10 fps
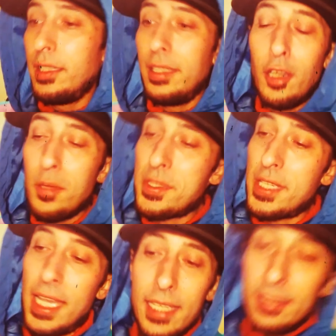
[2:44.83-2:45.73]
You know what I'm
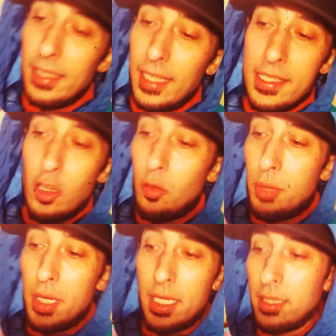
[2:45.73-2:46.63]
saying? It's gonna
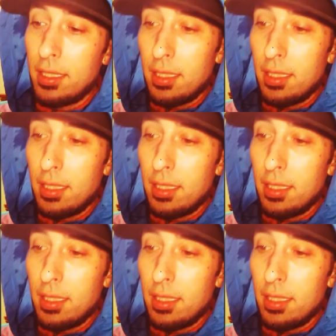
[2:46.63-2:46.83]
be